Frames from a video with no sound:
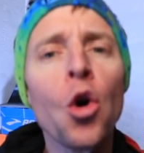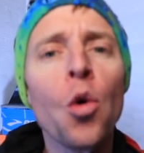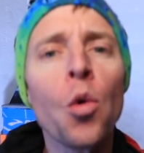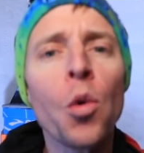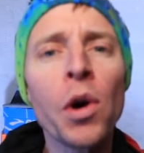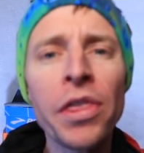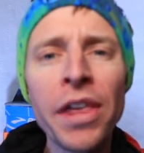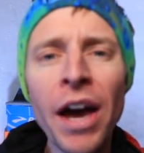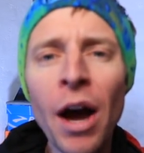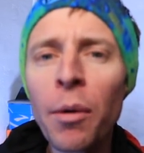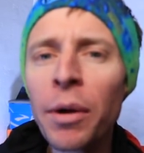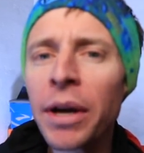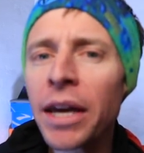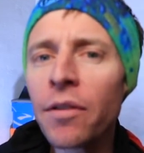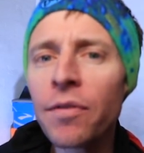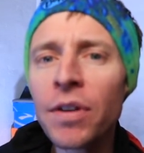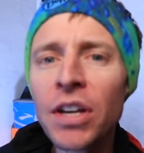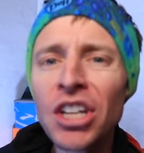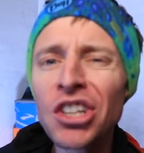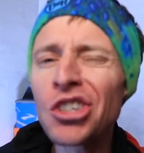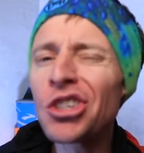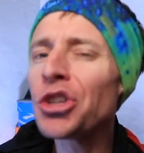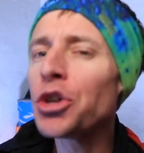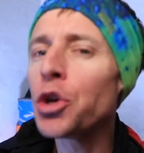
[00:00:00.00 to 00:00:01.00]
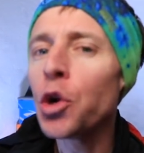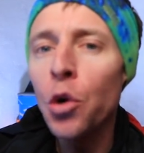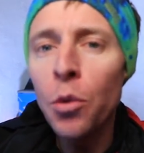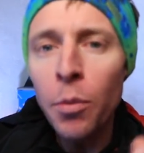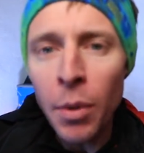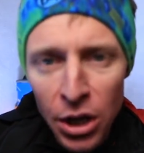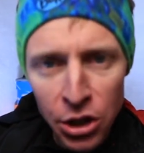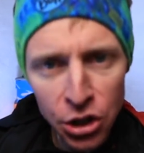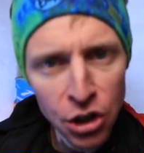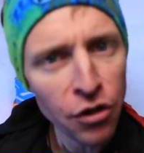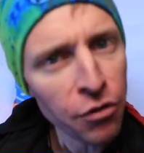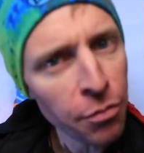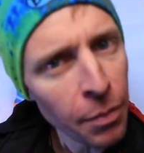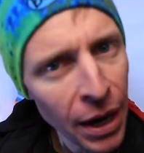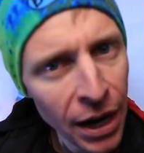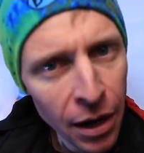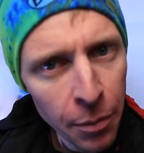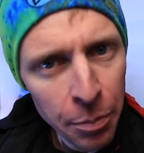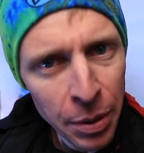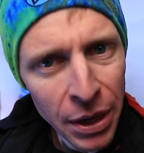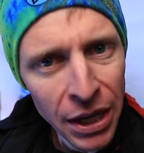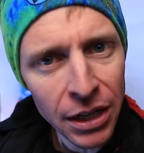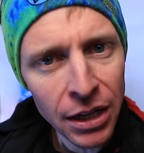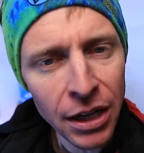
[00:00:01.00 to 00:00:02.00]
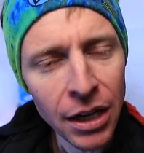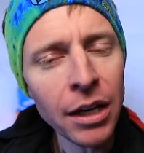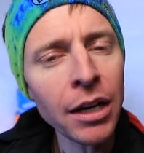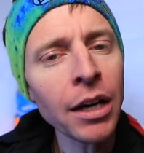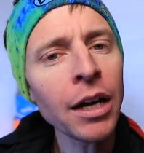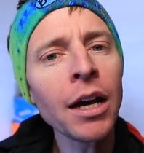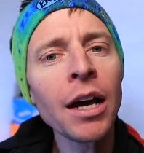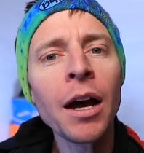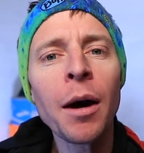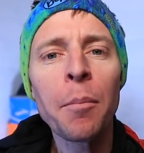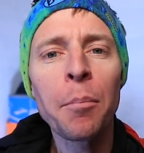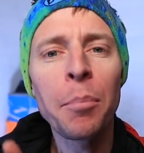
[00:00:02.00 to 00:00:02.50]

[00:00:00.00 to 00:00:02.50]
without giving too much of my opinion,